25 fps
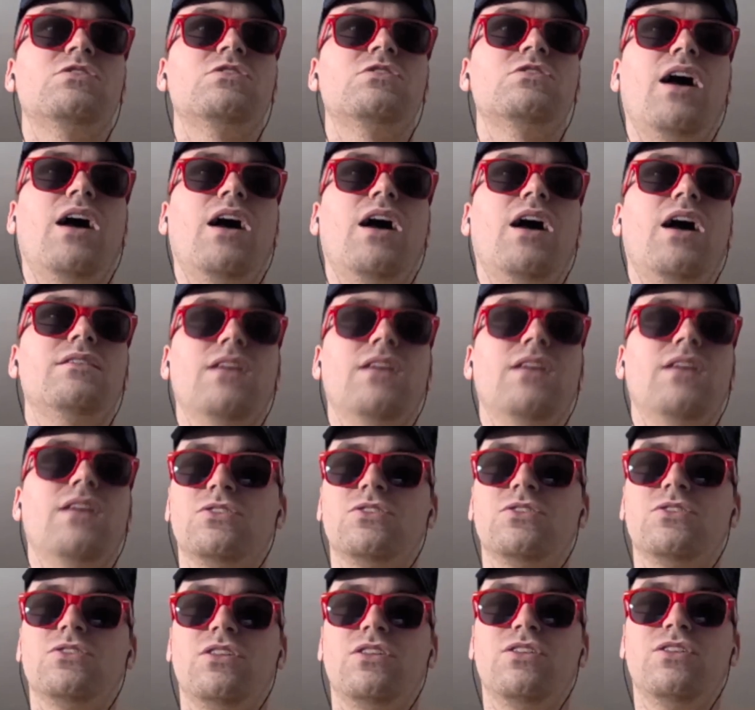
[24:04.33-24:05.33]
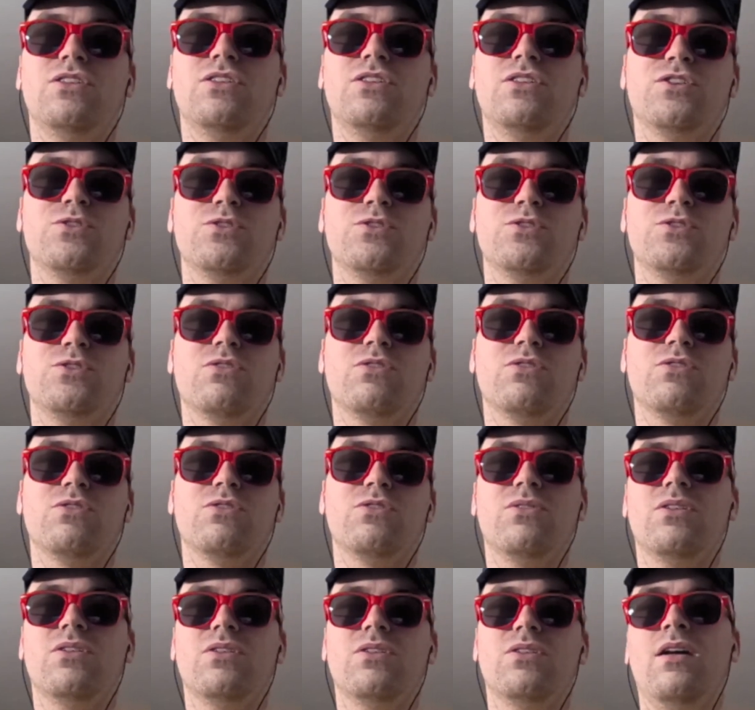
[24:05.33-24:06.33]
identical to the Frozen Throne.
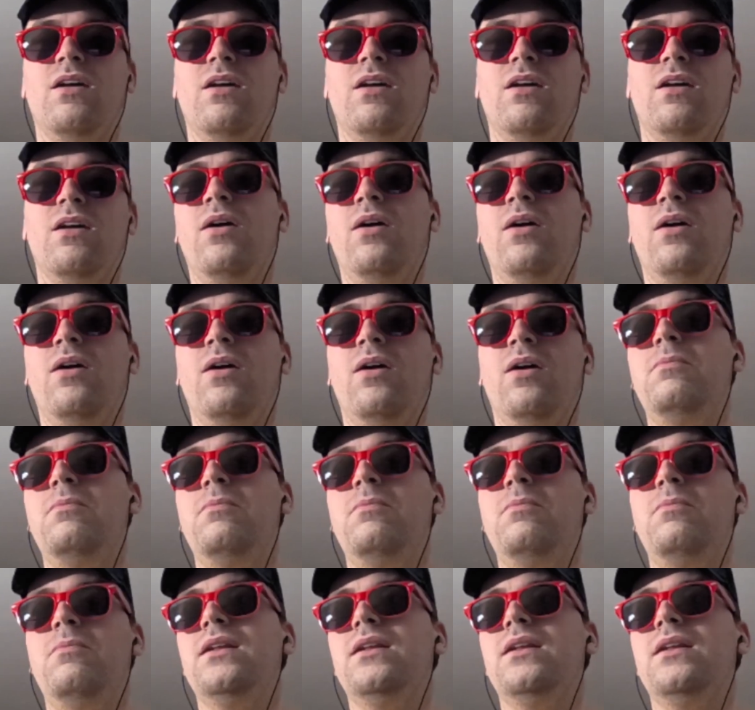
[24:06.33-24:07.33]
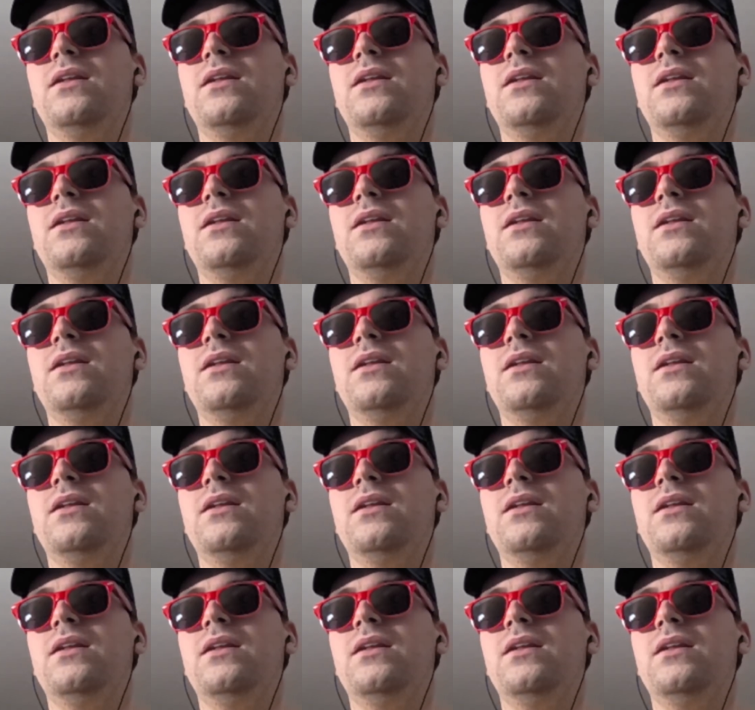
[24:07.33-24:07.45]
But